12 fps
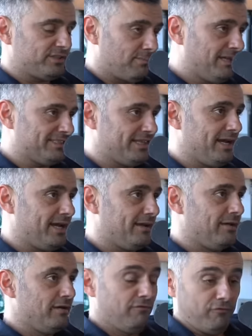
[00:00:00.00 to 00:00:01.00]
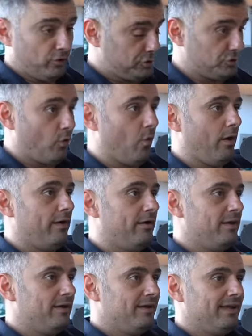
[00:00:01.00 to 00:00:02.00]
I'm listening for sure
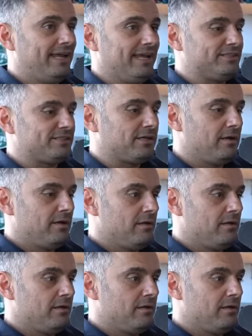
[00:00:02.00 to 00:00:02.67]
is